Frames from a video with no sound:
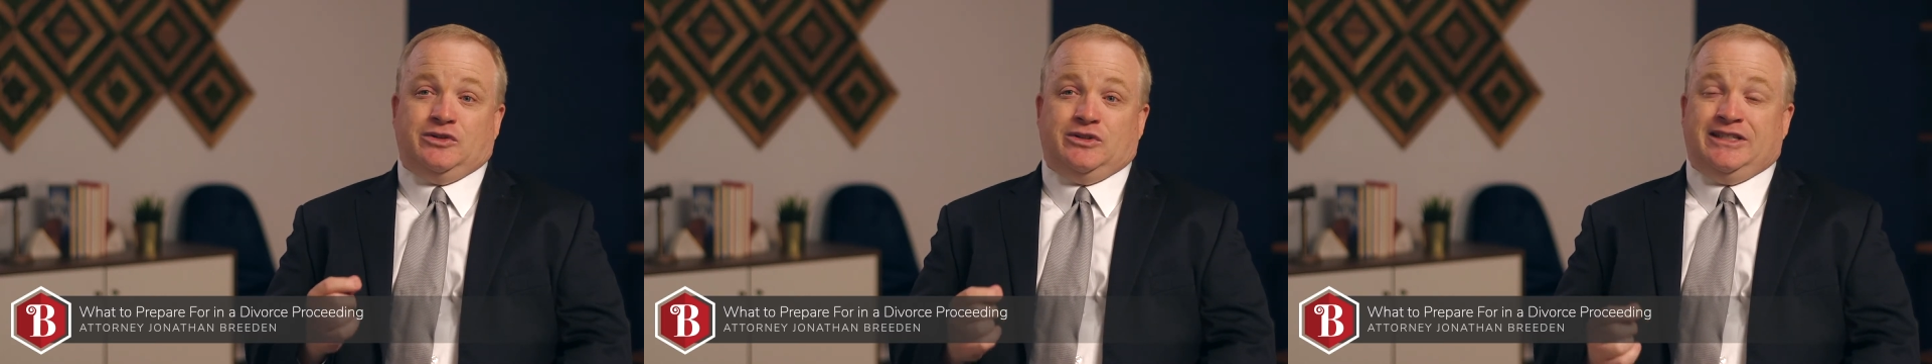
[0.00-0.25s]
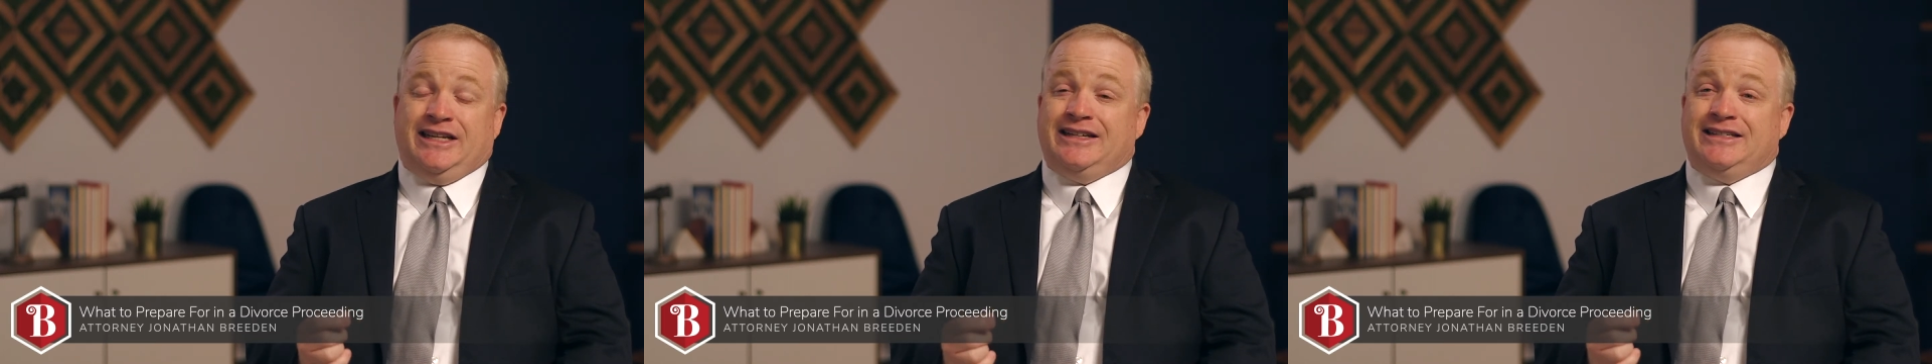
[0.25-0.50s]

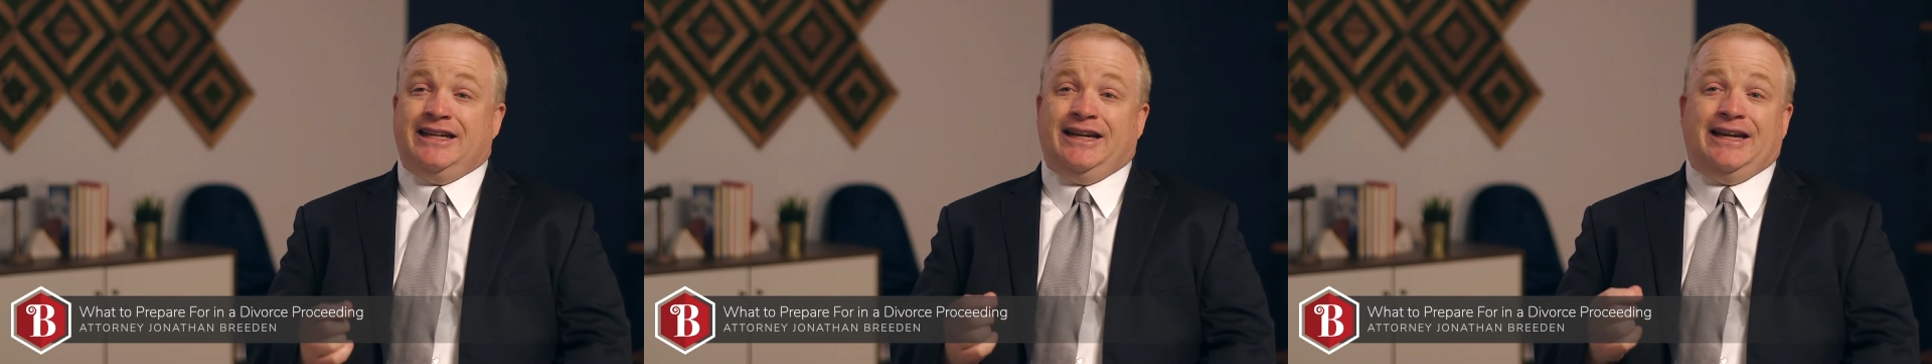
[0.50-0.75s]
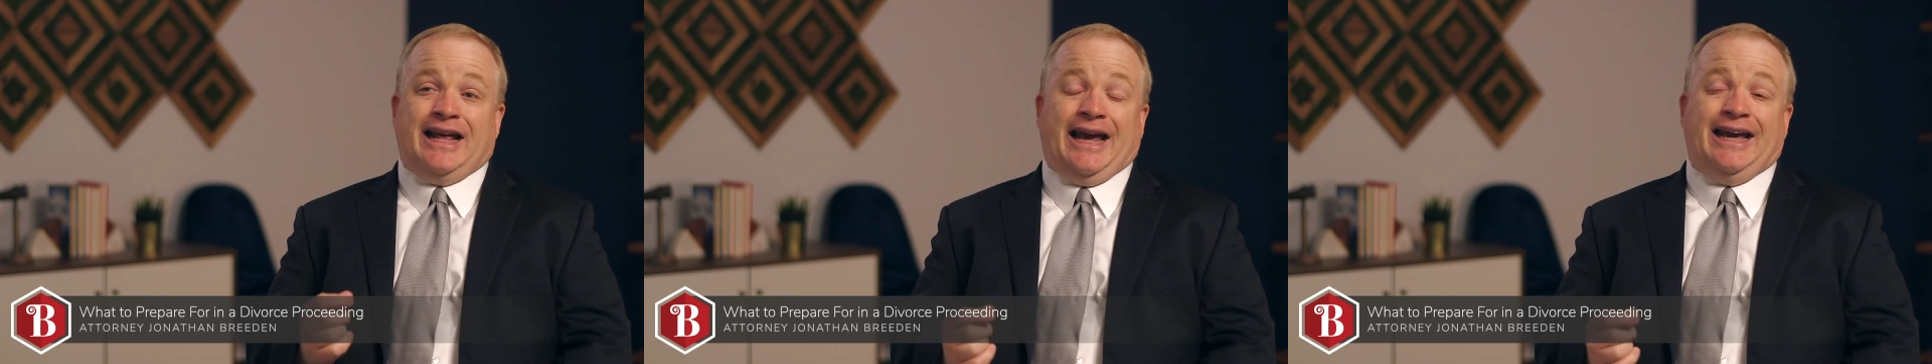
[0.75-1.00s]

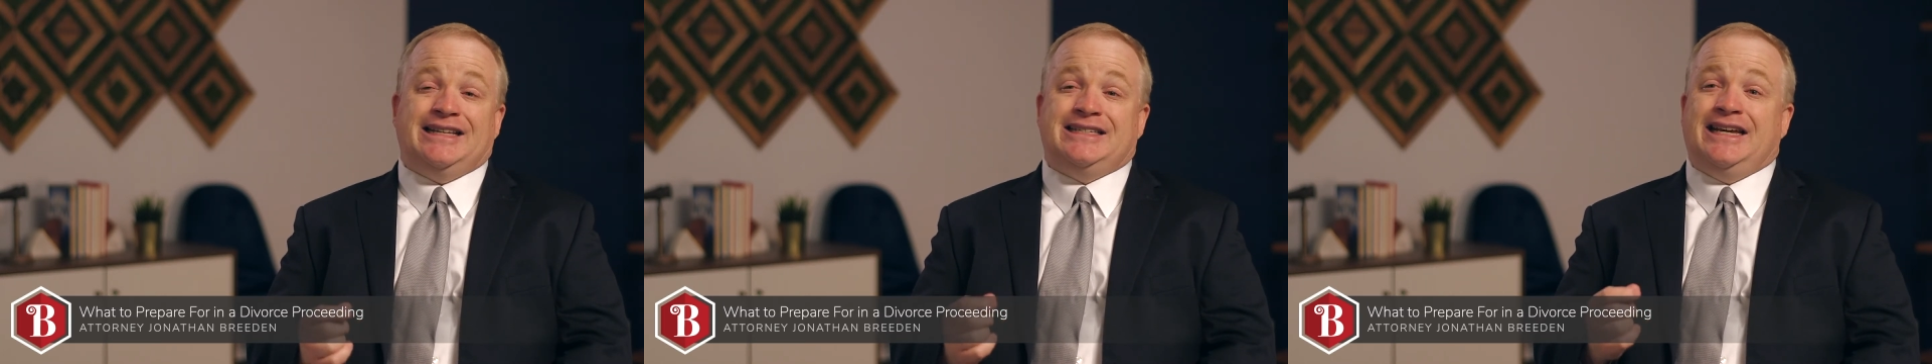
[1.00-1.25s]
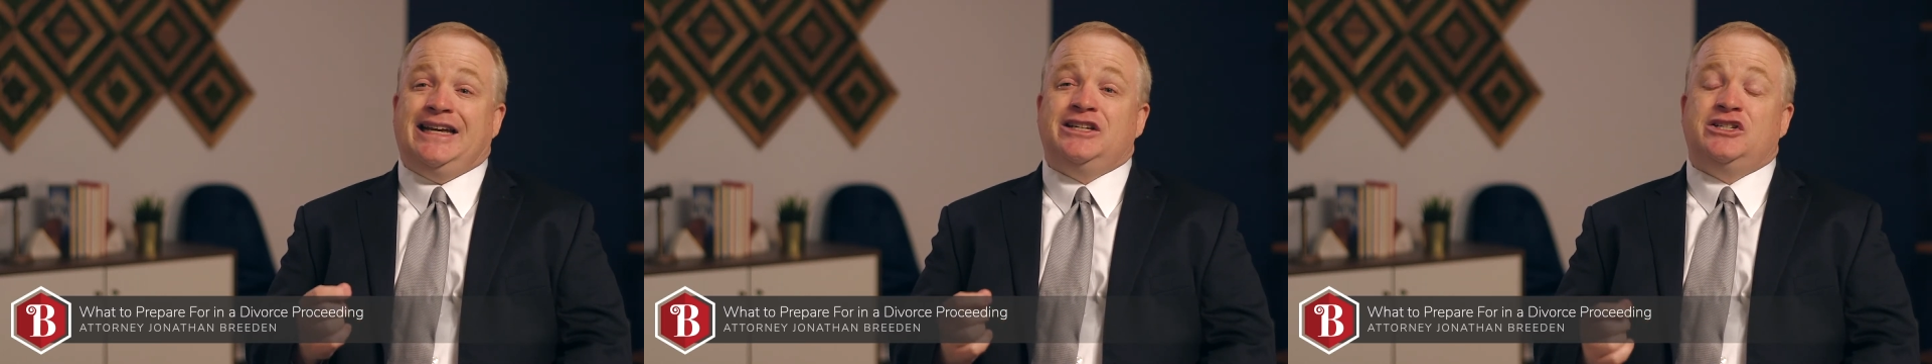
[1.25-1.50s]
sixteen,
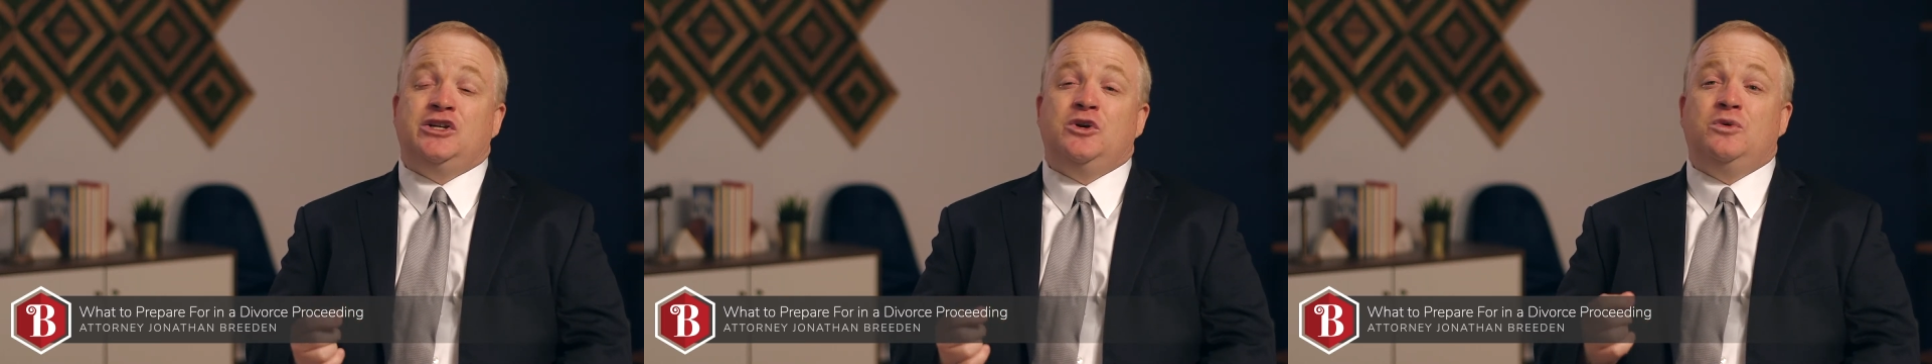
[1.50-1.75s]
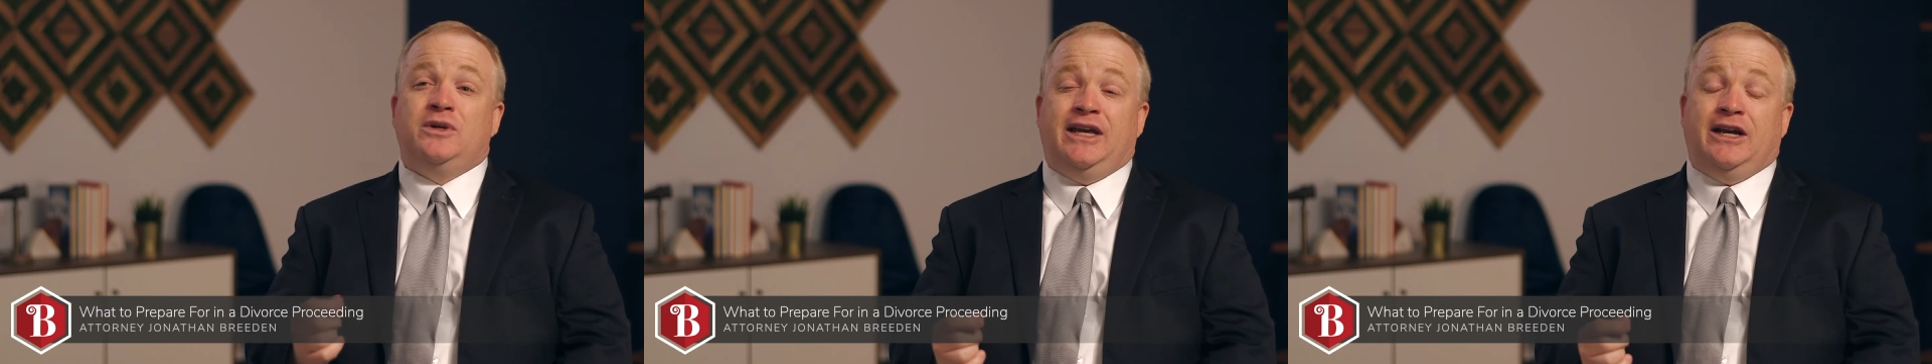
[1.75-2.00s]
eighteen,
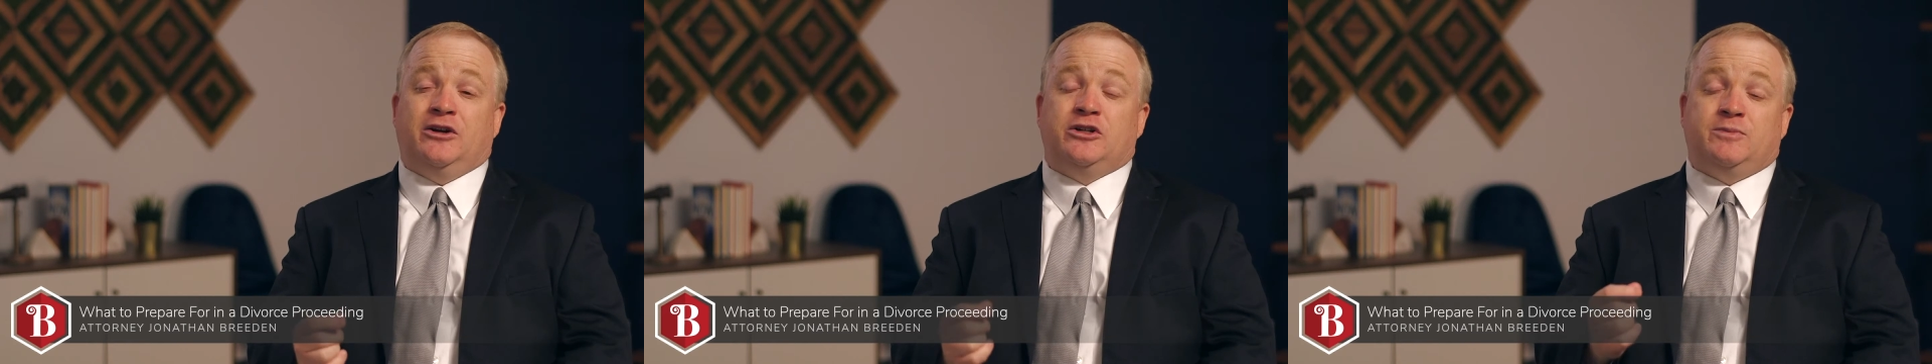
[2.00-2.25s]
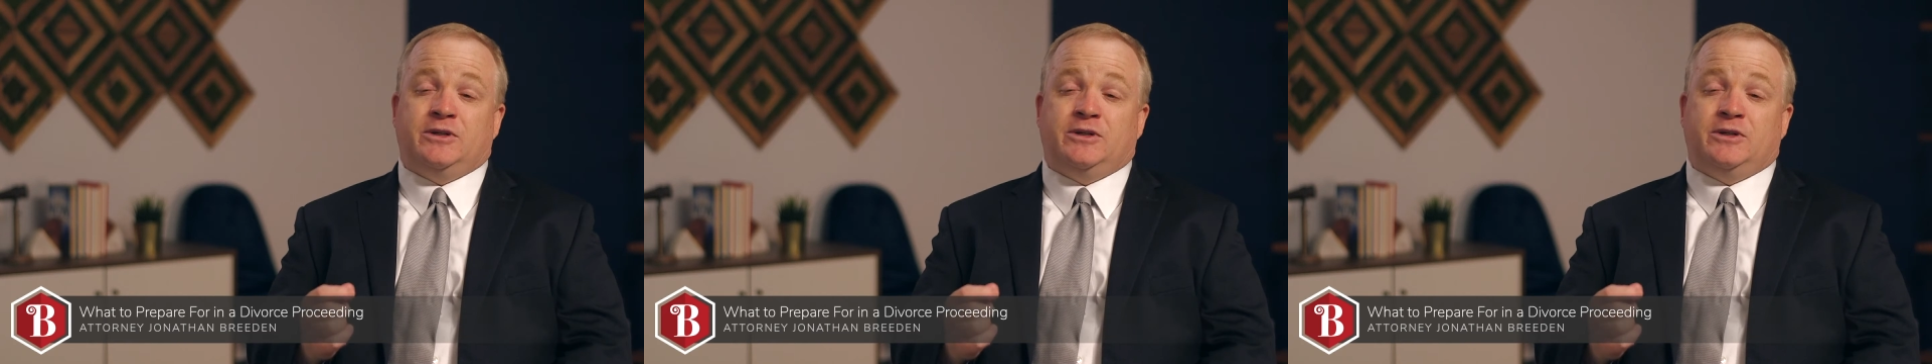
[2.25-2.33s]
two years,